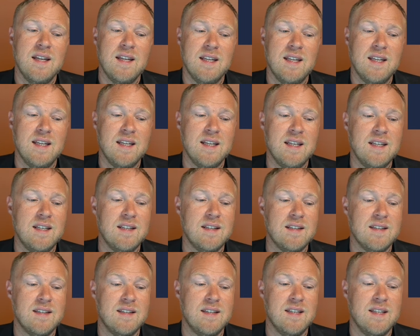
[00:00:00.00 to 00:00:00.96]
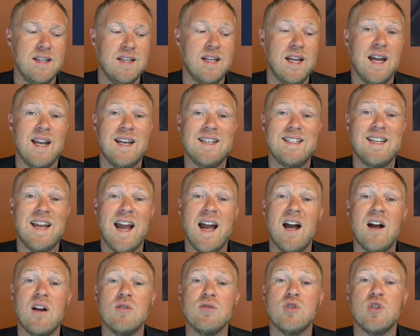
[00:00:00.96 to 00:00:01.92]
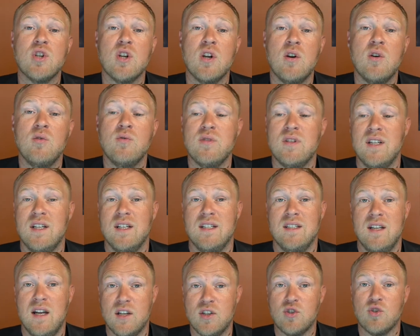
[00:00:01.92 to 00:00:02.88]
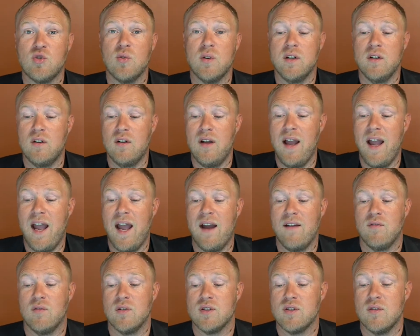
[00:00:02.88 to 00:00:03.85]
in the Dow Jones Industrial Average.